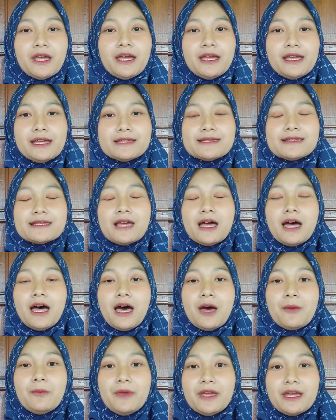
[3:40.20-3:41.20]
is
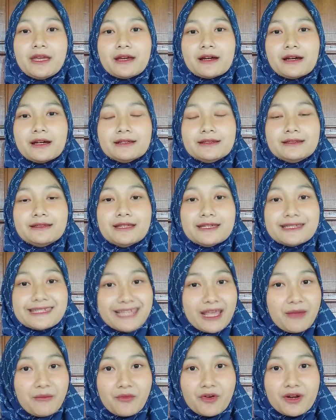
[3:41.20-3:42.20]
because the
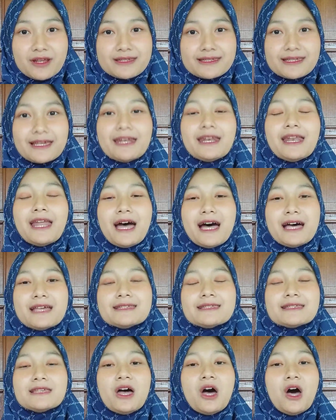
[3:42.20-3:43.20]
same reason
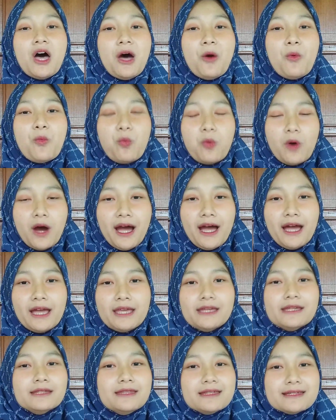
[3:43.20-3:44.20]
as why
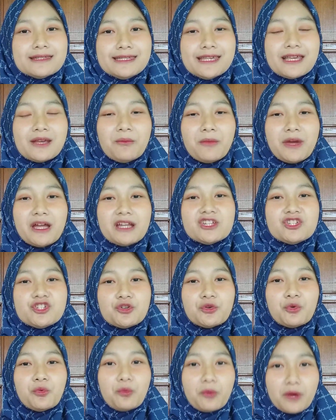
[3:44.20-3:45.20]
the Sikh men
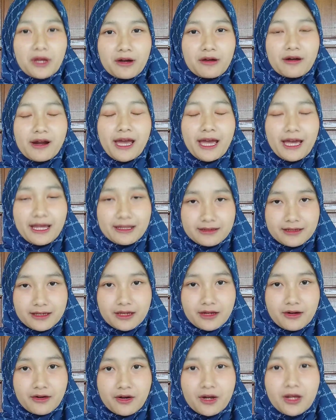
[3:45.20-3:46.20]
should wear
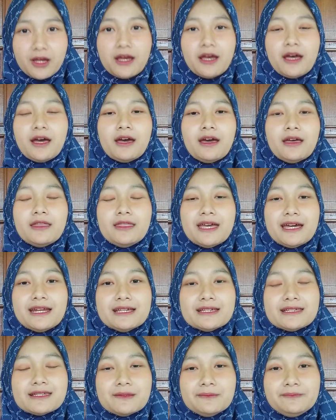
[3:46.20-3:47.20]
headgear. That
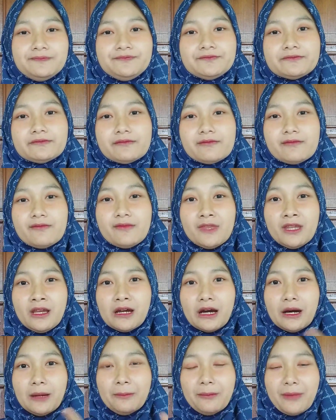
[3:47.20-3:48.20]
is
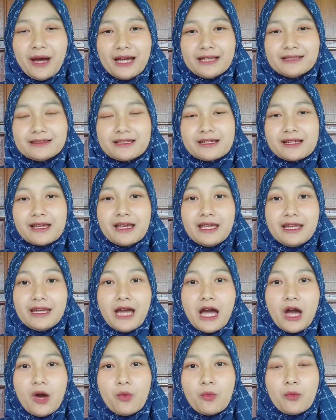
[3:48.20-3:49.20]
a must in
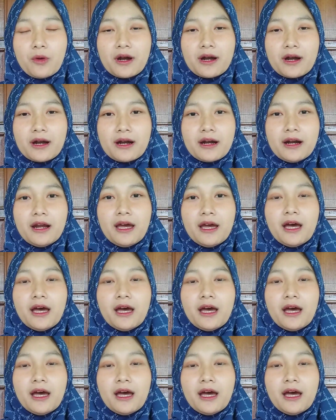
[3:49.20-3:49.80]
our